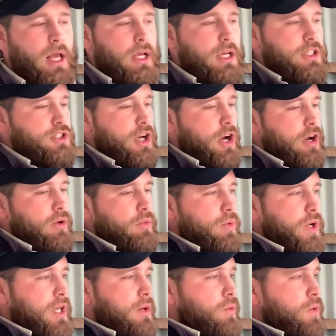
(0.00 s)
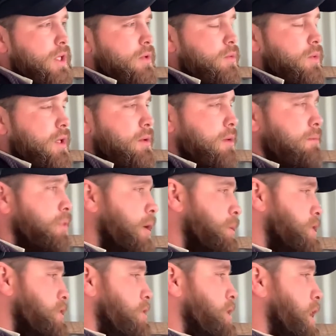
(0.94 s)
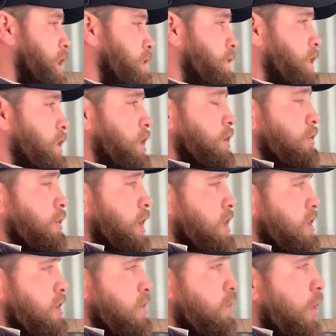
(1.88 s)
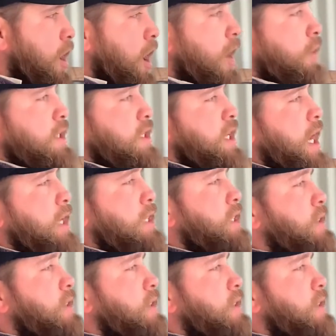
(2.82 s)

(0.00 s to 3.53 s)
So we can probably do another video on the reasons why we start to